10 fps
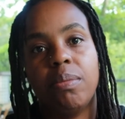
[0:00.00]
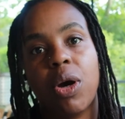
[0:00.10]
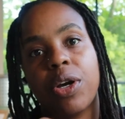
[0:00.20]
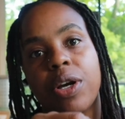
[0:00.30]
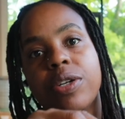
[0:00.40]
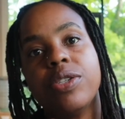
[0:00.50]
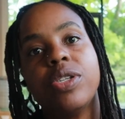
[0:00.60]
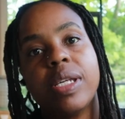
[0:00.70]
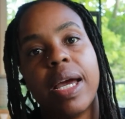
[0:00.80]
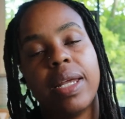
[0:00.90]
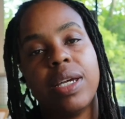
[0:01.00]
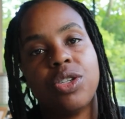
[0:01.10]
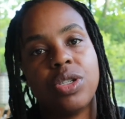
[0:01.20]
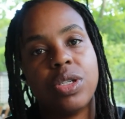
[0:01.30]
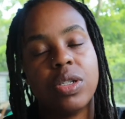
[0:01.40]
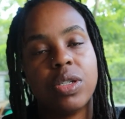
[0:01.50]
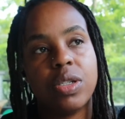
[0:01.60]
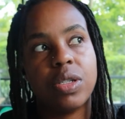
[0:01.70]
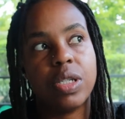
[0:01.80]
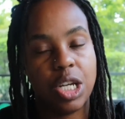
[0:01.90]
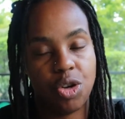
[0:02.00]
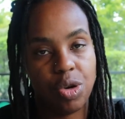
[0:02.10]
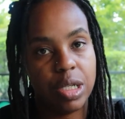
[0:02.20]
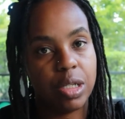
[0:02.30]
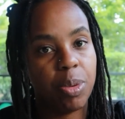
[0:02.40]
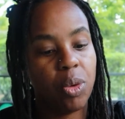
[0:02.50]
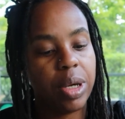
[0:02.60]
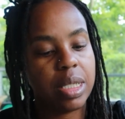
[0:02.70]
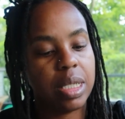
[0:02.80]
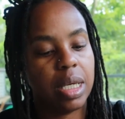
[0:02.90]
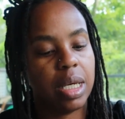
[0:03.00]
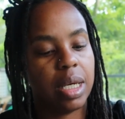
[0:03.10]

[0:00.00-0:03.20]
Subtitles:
markers at each decrease point,